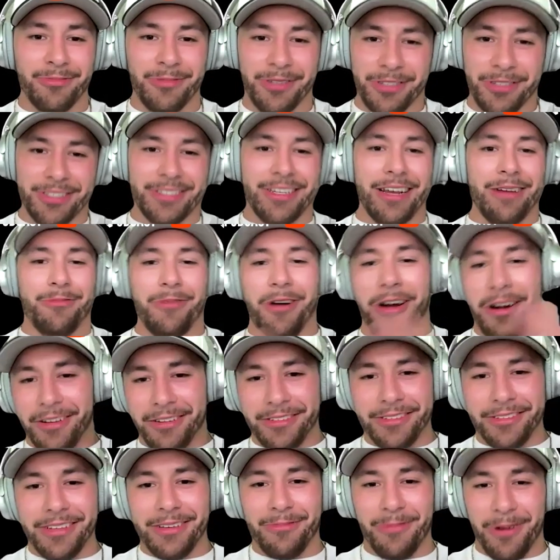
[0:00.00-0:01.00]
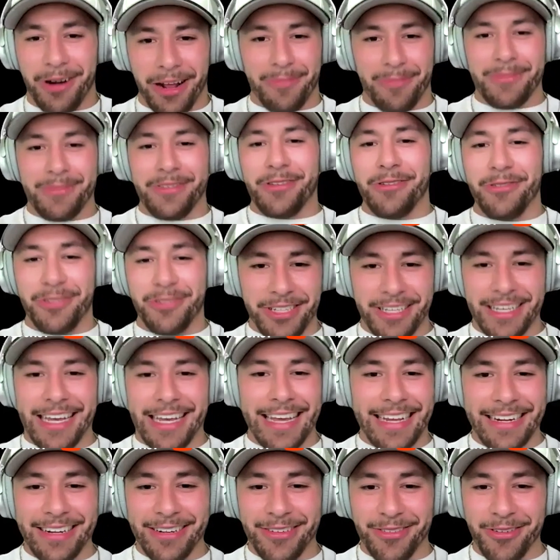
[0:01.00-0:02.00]
which is ironically what I'm usually
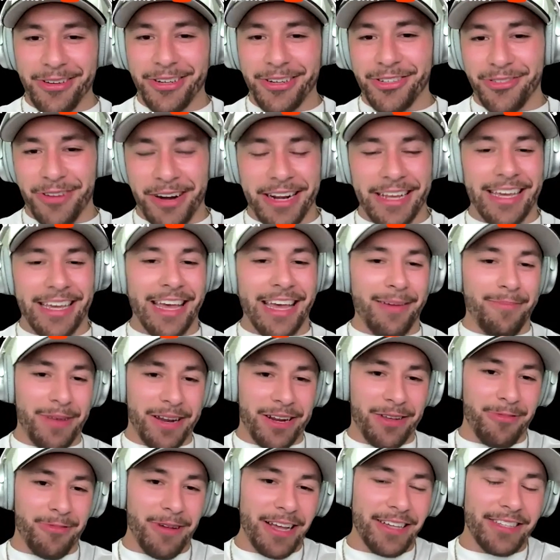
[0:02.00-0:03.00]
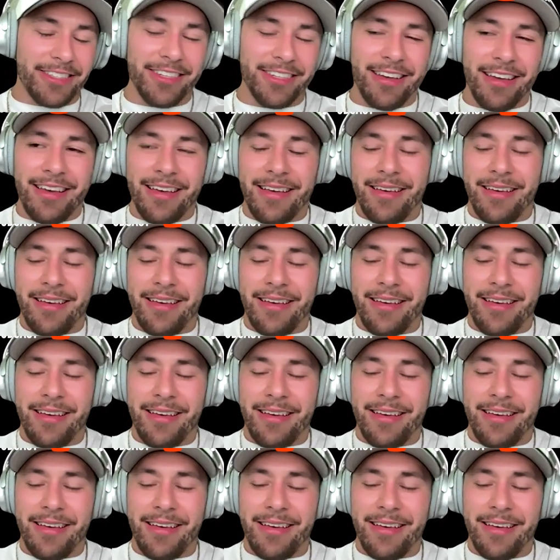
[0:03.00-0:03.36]
eating during training camp, anyways.